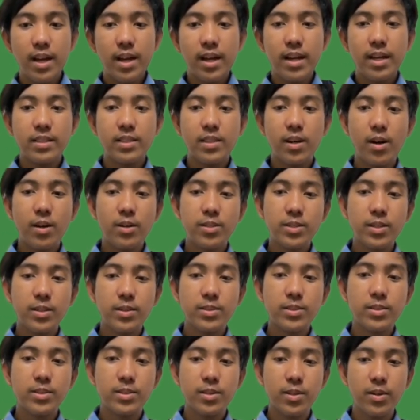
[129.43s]
It also
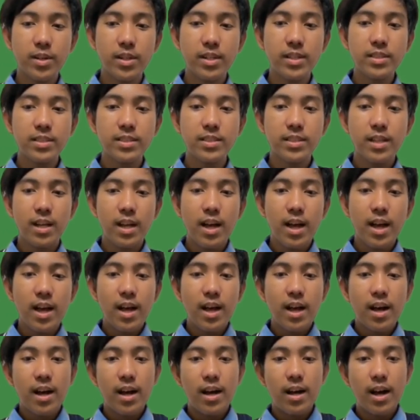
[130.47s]
stores
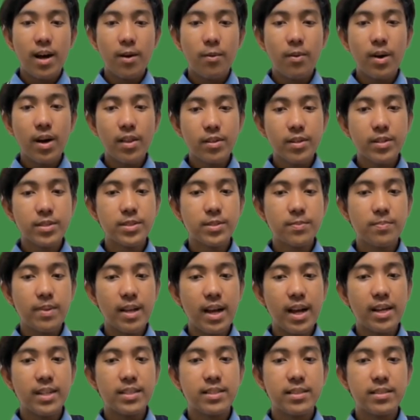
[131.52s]
water
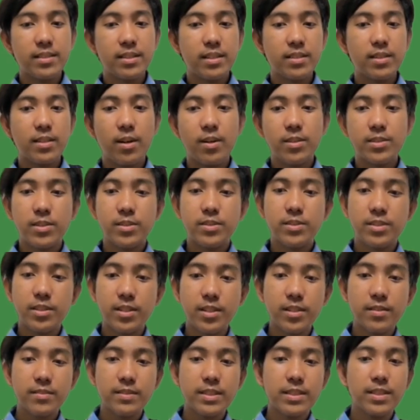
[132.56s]
supplies. It also
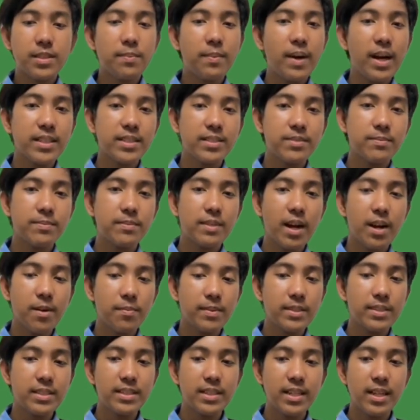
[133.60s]
serves as a massive
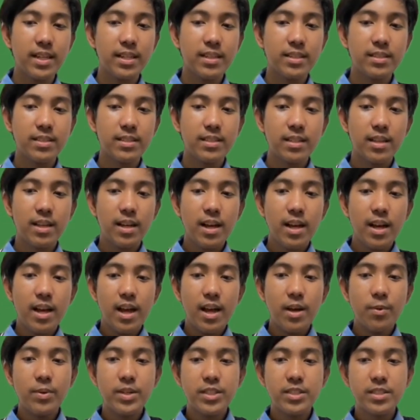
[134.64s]
carbon sink,
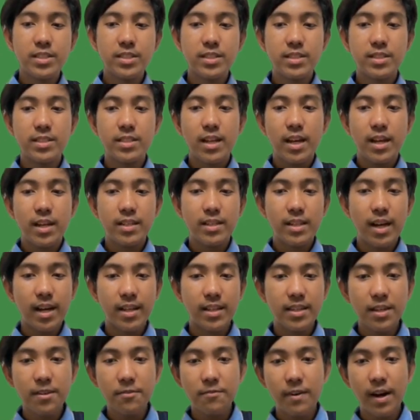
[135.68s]
which is a
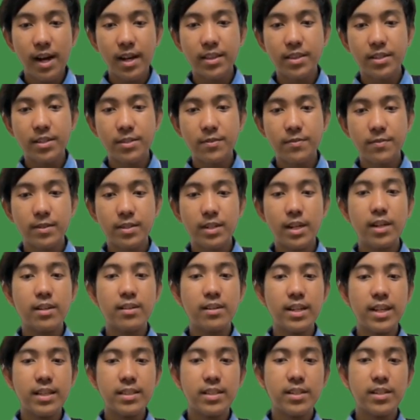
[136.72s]
key factor for
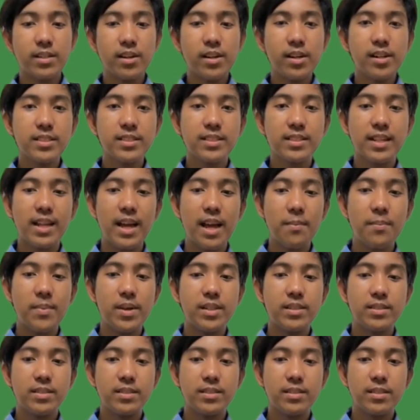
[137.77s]
regulating Earth's
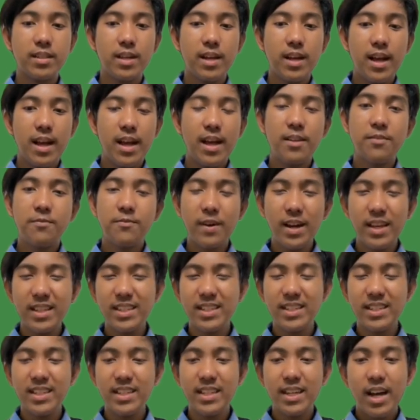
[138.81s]
climate. And
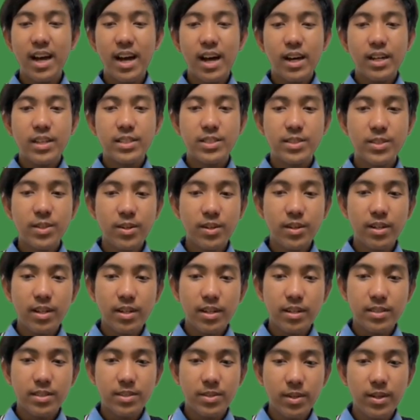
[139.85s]
finally, soil
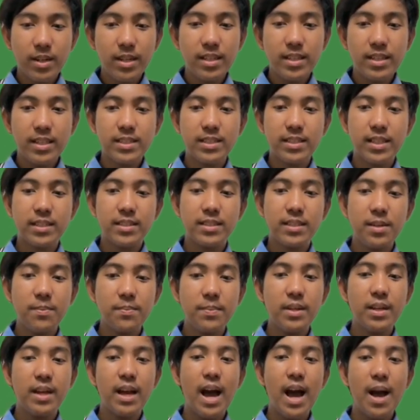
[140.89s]
is a
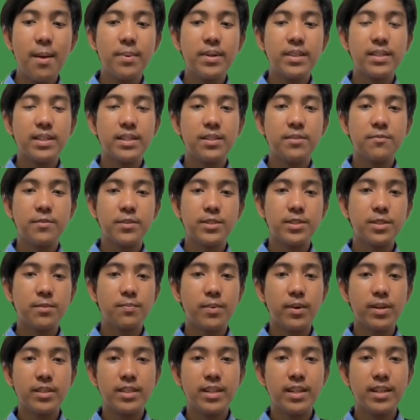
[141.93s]
teeming habitat for
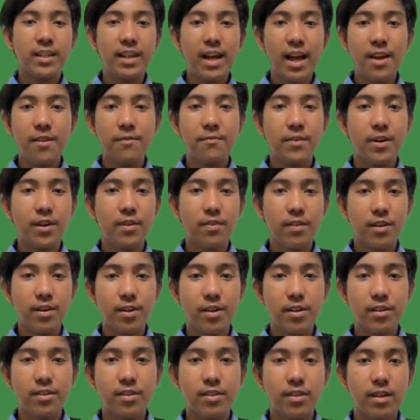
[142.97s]
supporting life on
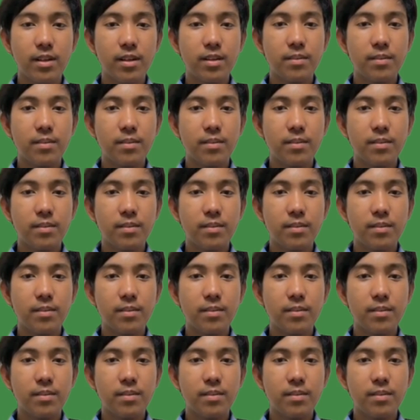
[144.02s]
Earth.